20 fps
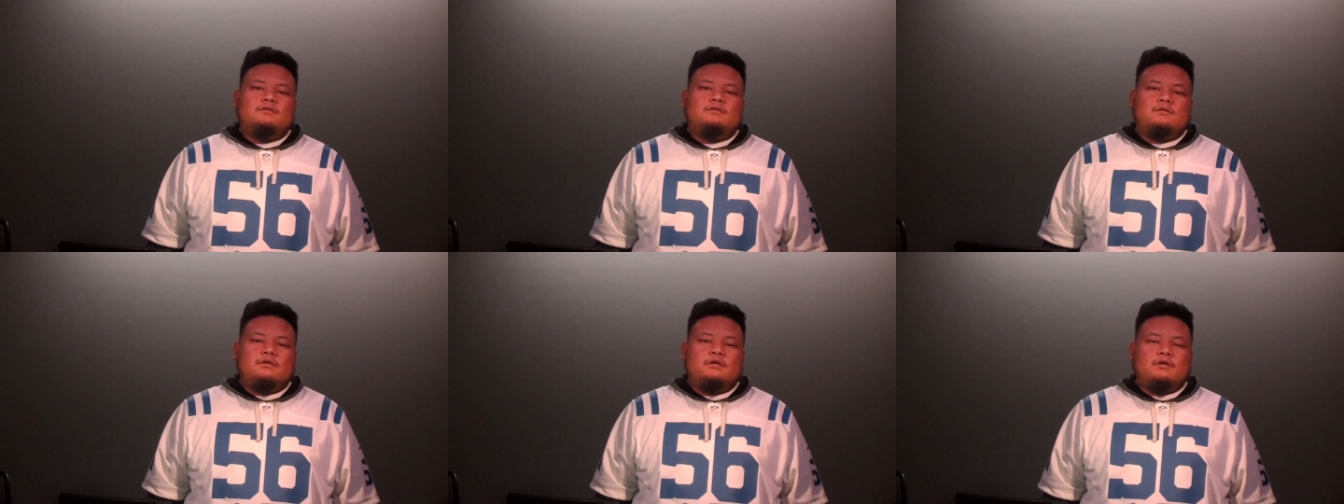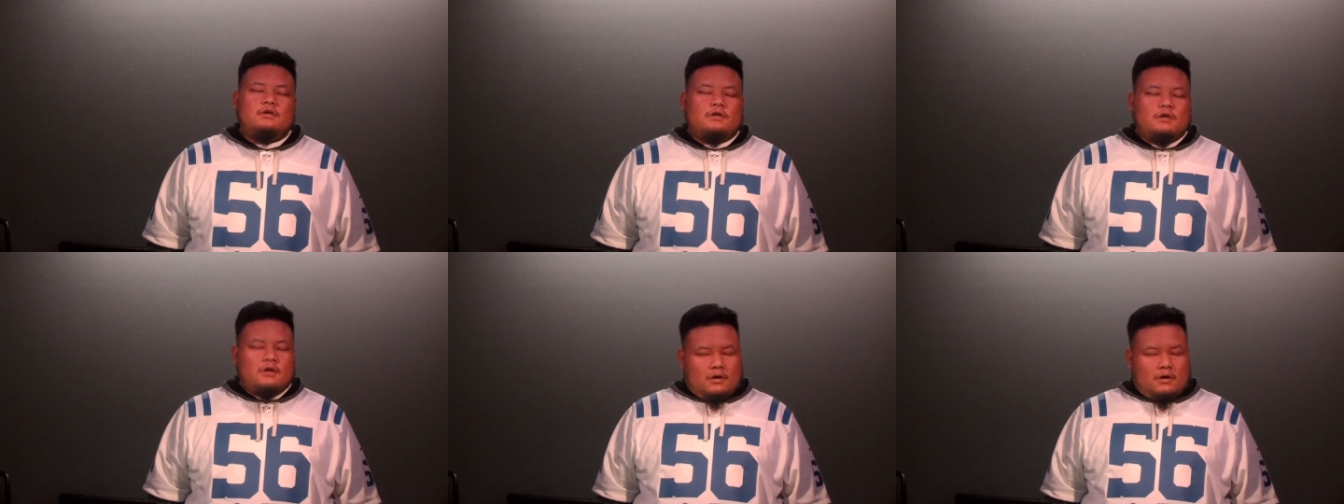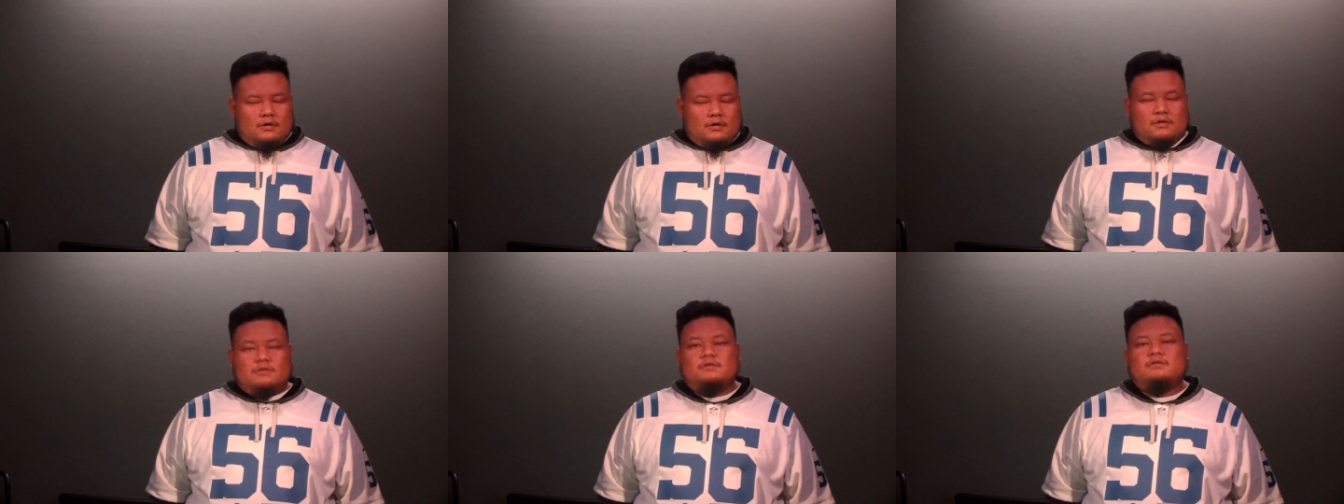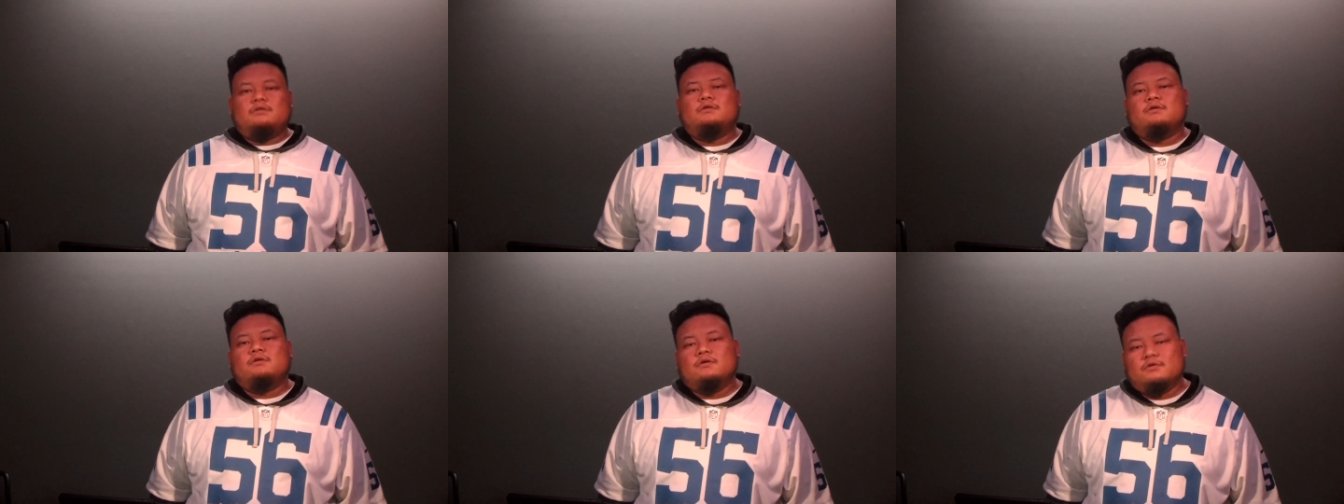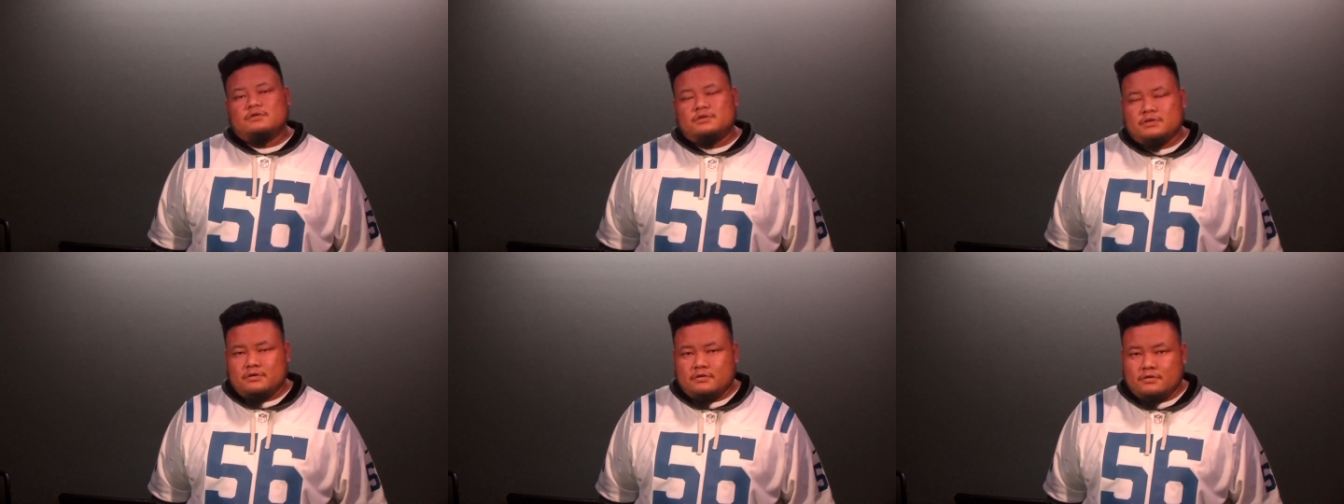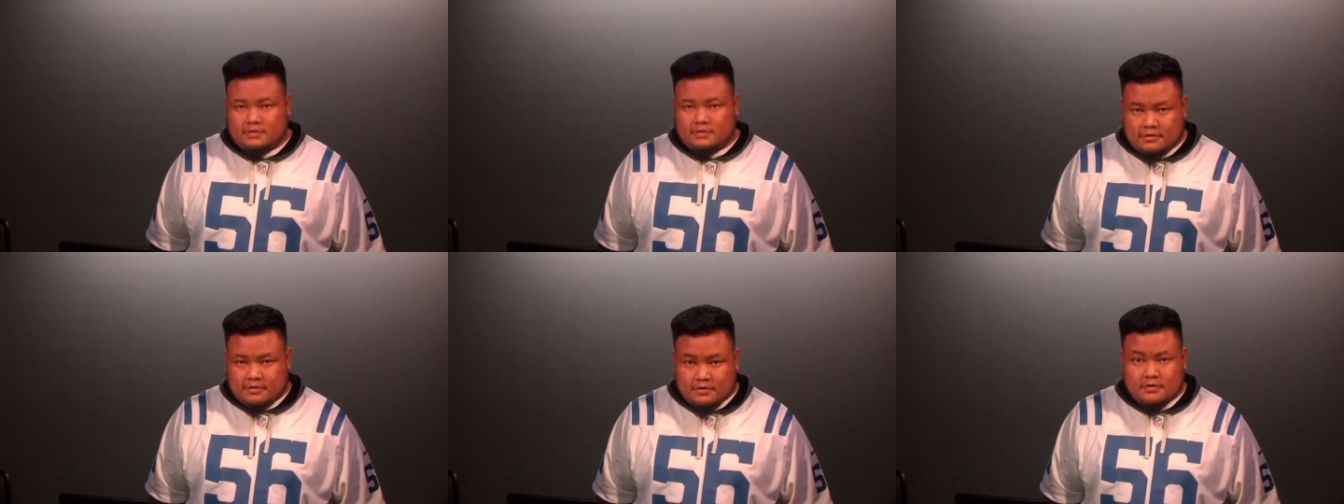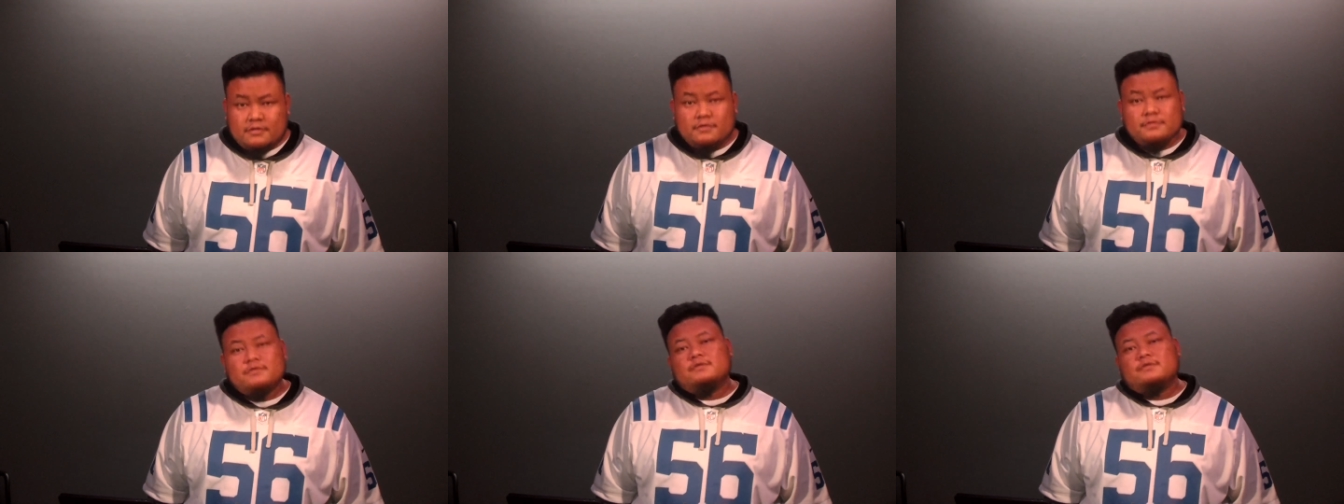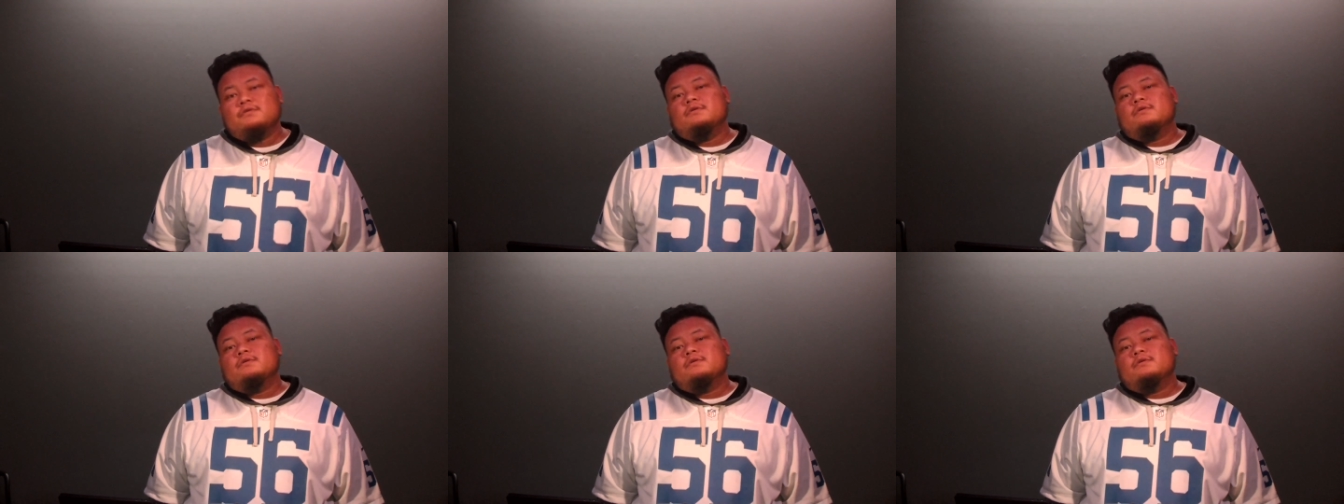He called us to go share the good news.